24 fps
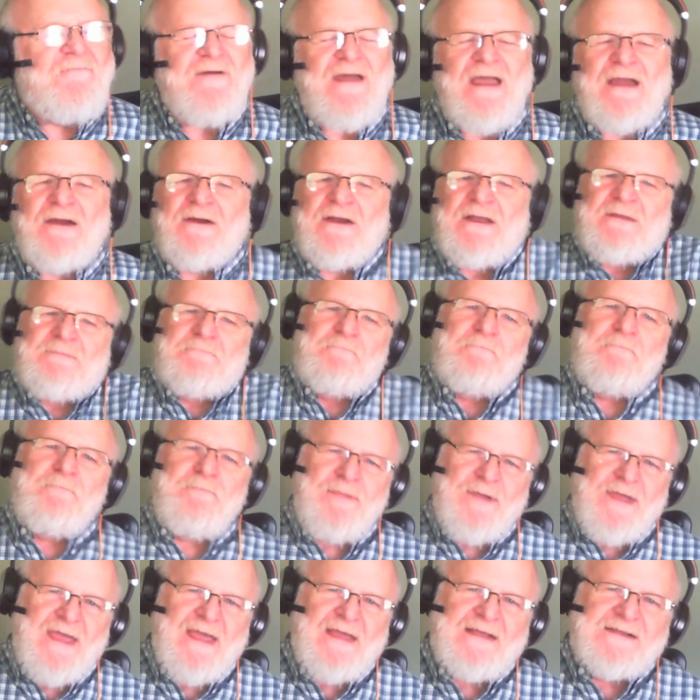very
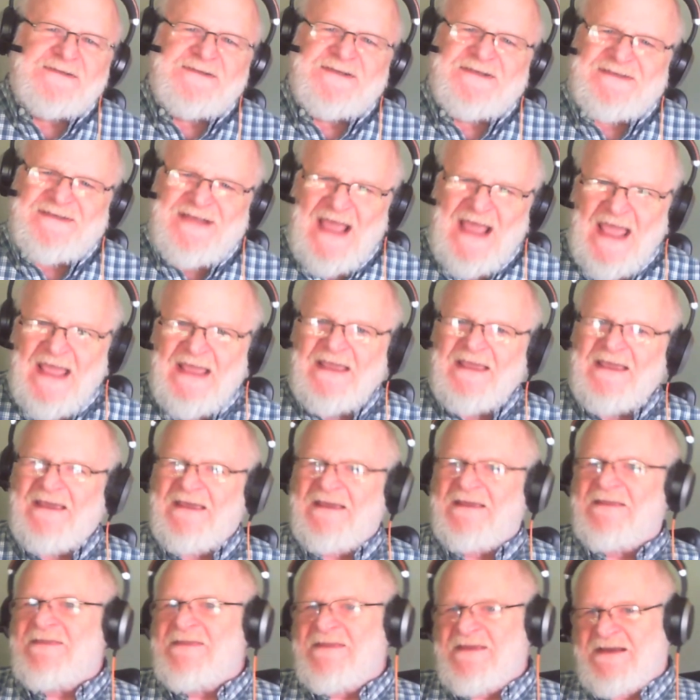big stake
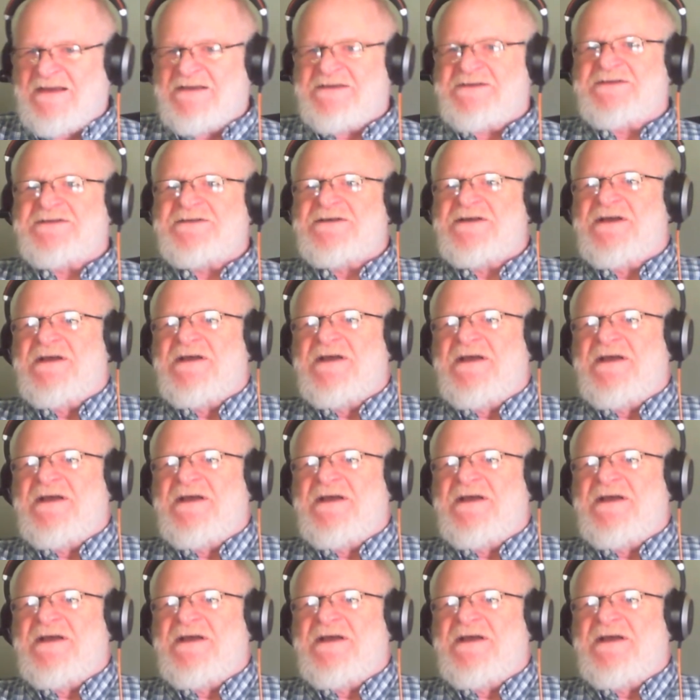in this.